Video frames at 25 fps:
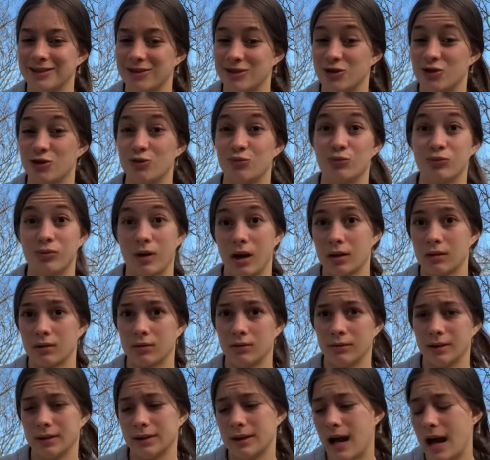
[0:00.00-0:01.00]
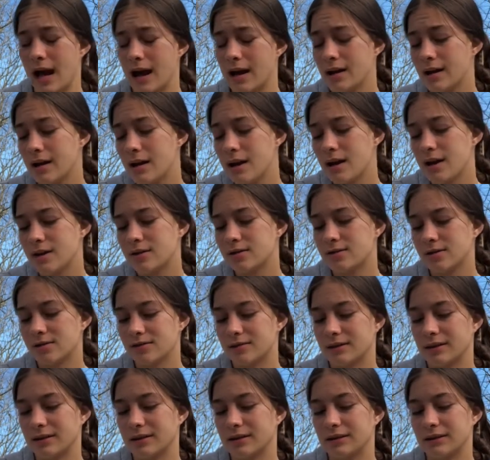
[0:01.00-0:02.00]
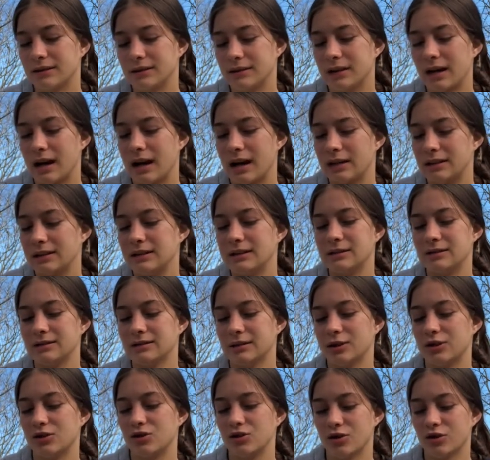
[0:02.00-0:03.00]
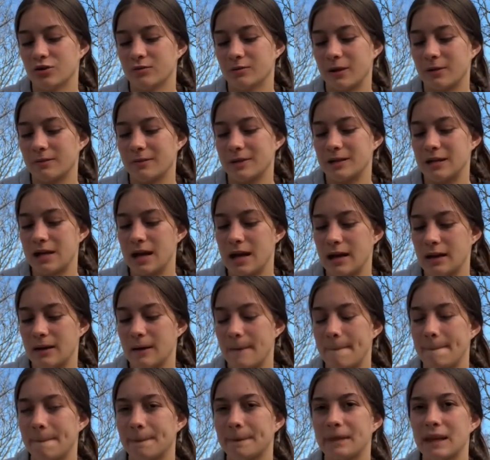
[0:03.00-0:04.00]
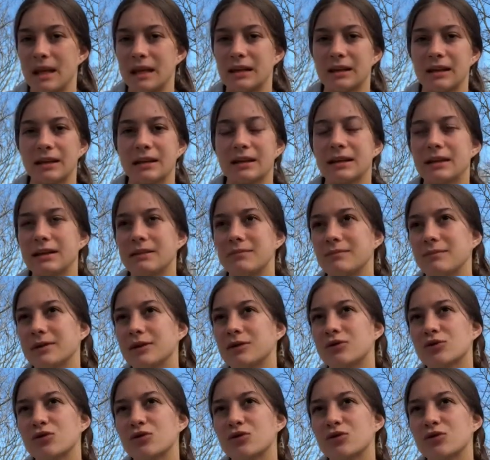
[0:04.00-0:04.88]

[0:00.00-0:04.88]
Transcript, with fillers: struggle with that. So I was like, yeah, I need to like journal about my day. And like in middle